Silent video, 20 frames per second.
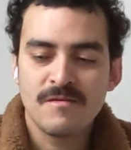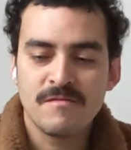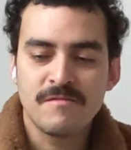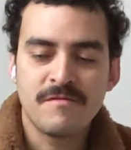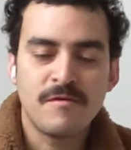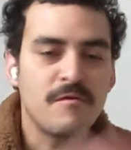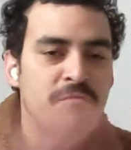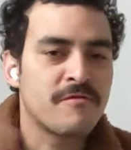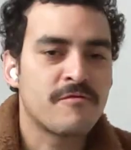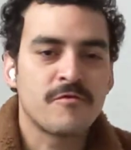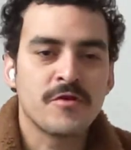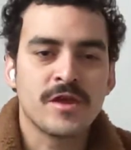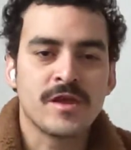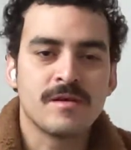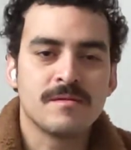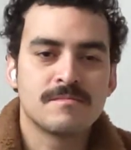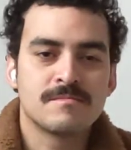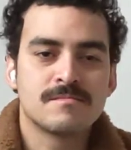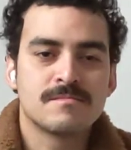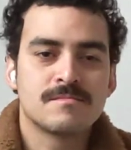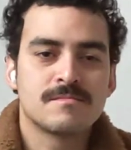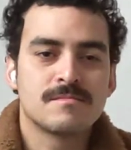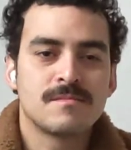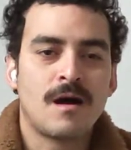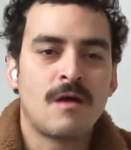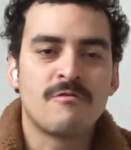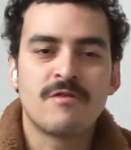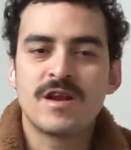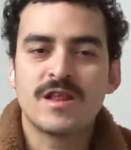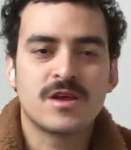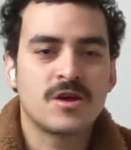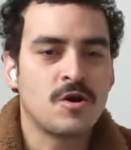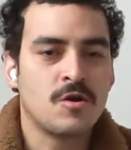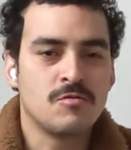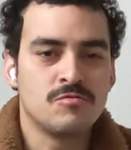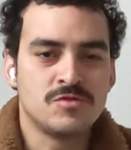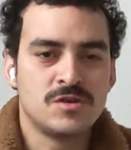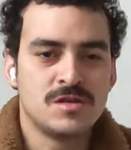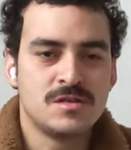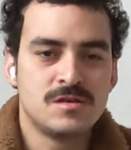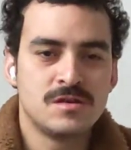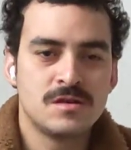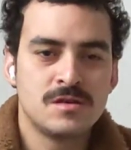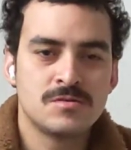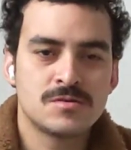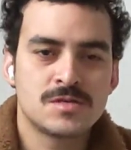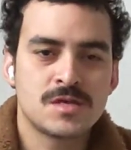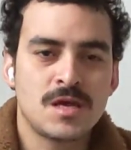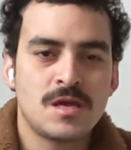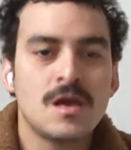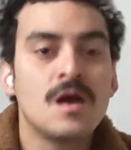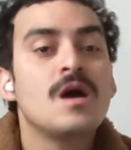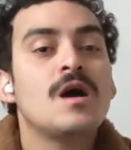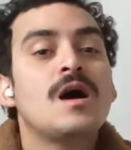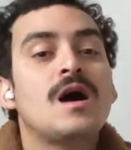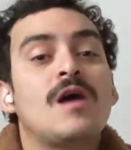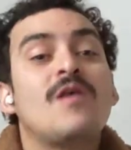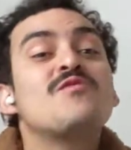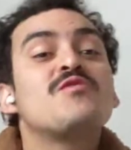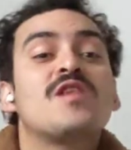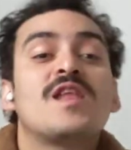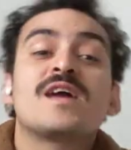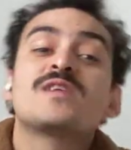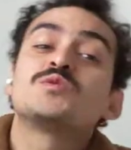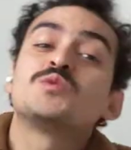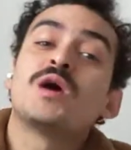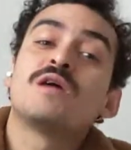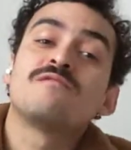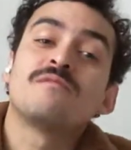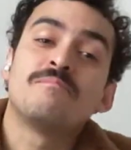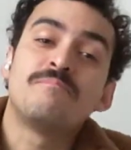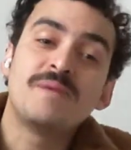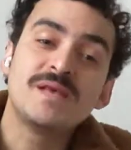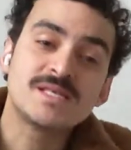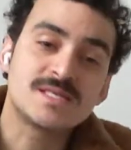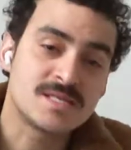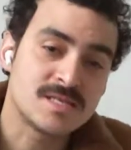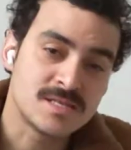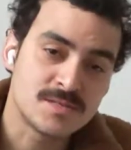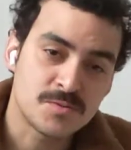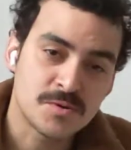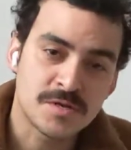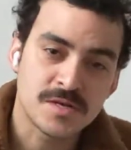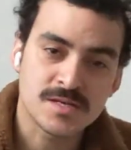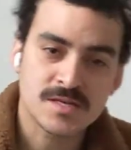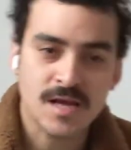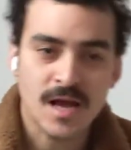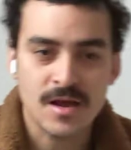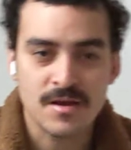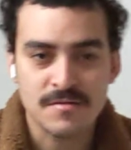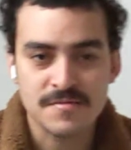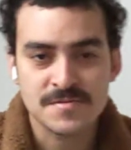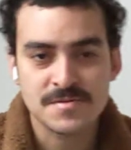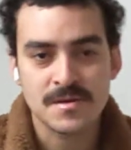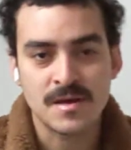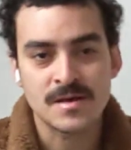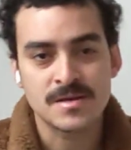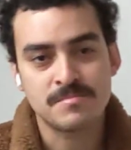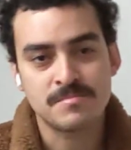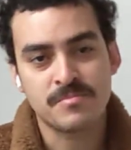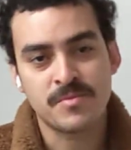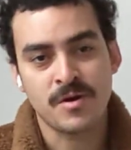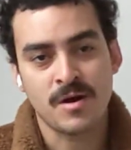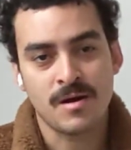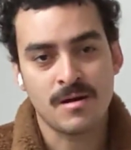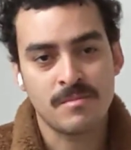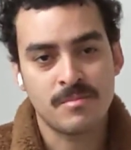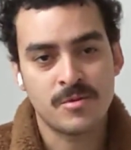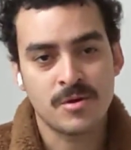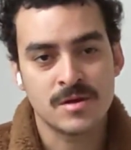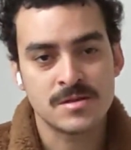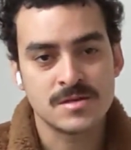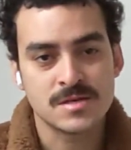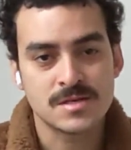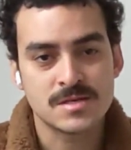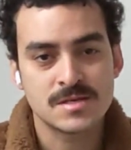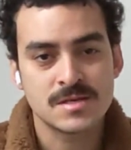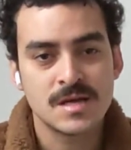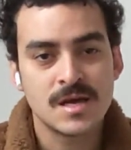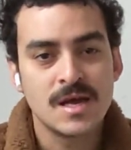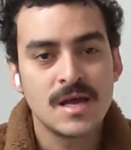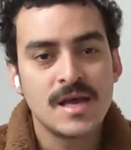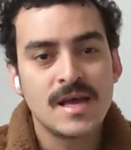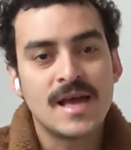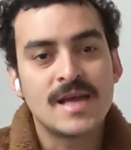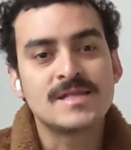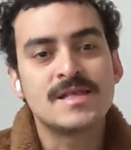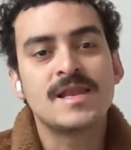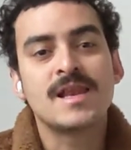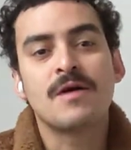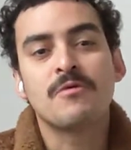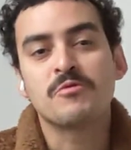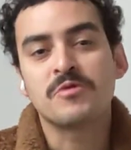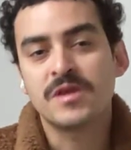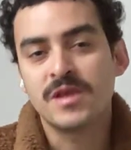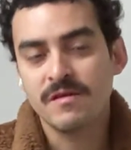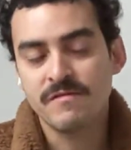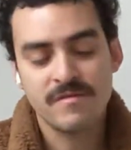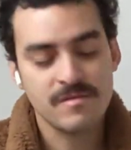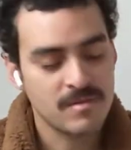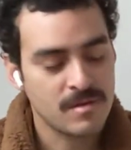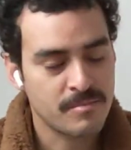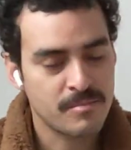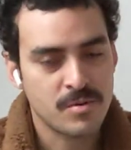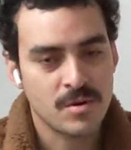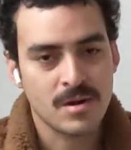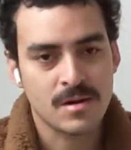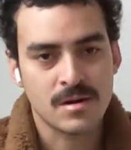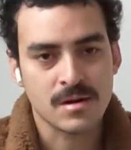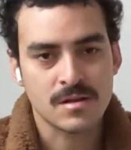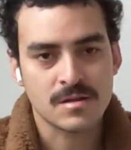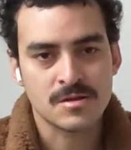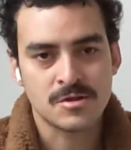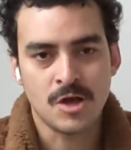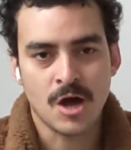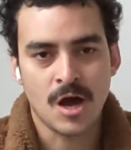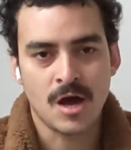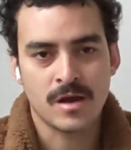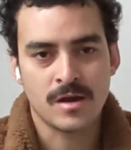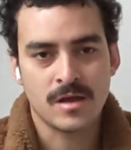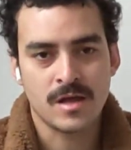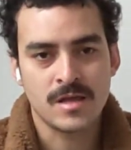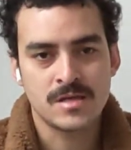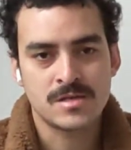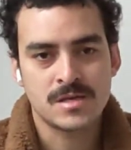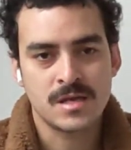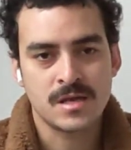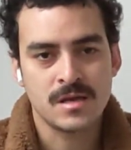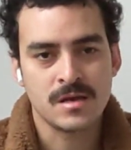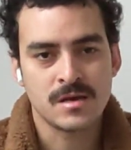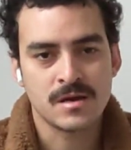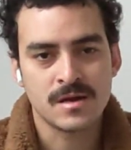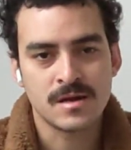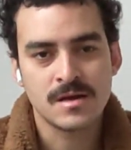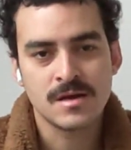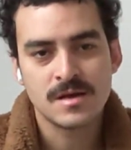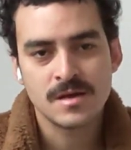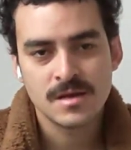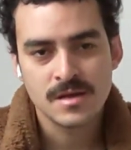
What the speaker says: For free, already coded. You say, I would like to have a business with this kind of product. And then I'll give you the product. Done. It's here.